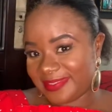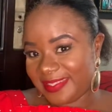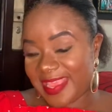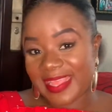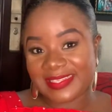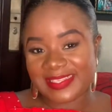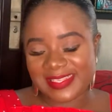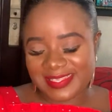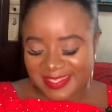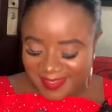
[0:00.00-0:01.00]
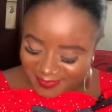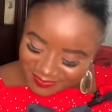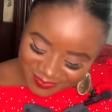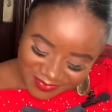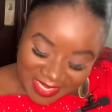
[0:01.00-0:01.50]
here it is.
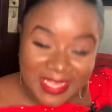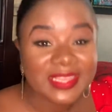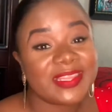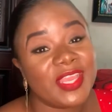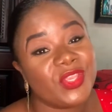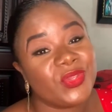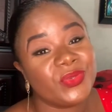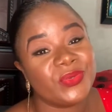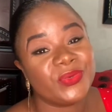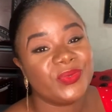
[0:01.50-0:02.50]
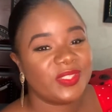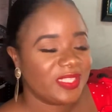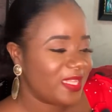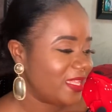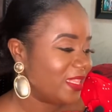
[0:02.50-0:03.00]
Thank you
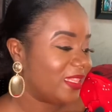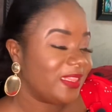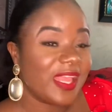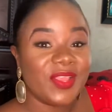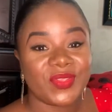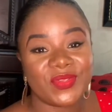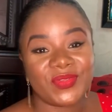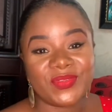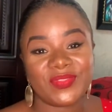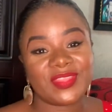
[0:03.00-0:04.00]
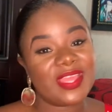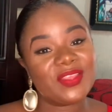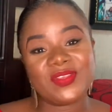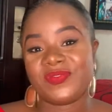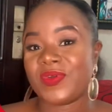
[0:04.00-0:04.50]

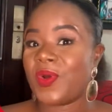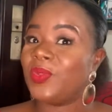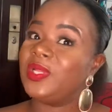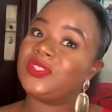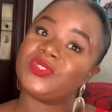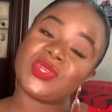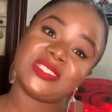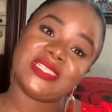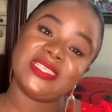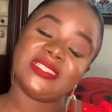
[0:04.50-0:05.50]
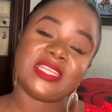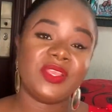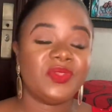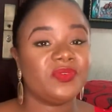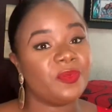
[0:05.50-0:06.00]
for always trusting.
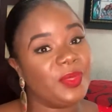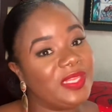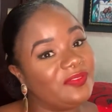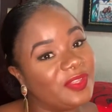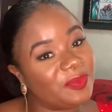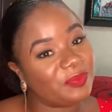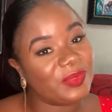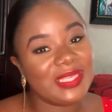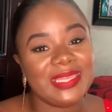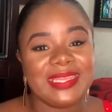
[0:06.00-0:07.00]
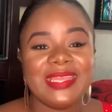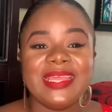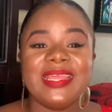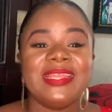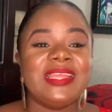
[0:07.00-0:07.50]
Thank you for believing in me.
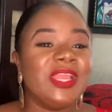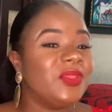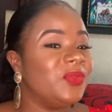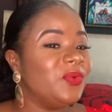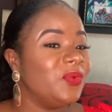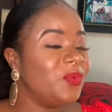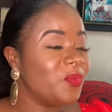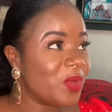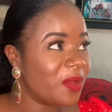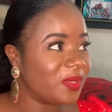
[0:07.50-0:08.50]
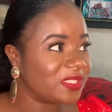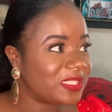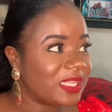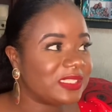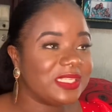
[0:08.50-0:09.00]
Thank you. When I was
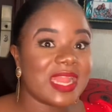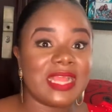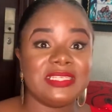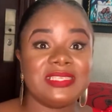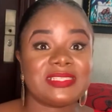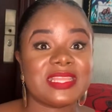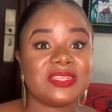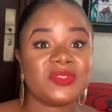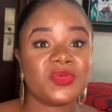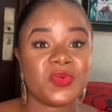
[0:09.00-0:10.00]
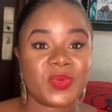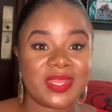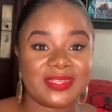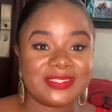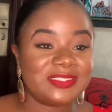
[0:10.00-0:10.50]
starting, I didn't start so
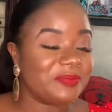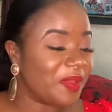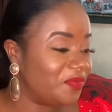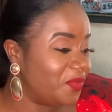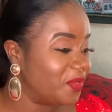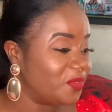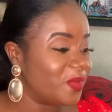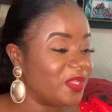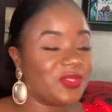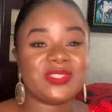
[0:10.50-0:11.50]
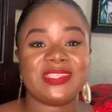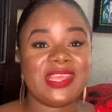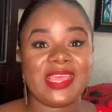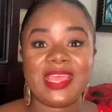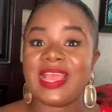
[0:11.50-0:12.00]
well. My videos were just
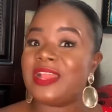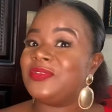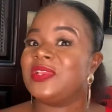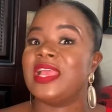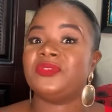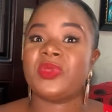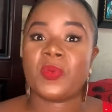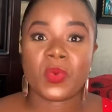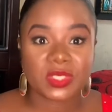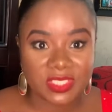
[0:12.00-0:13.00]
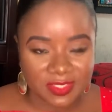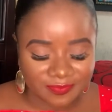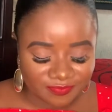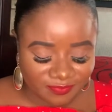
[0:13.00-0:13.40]
there and you guys were watching.